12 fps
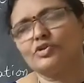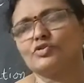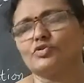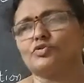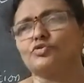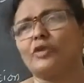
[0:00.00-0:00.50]

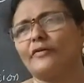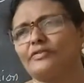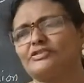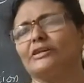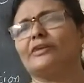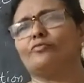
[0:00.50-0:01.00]
So two of
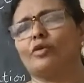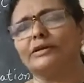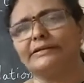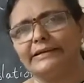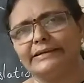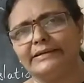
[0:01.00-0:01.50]
the children,
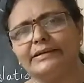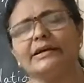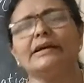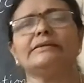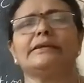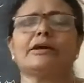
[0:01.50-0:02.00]
what they did,
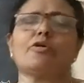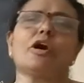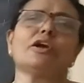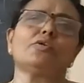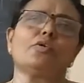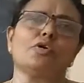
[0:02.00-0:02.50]
they
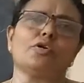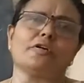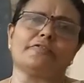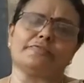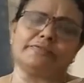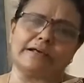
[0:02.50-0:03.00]
caught hold
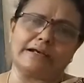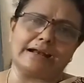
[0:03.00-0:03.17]
of their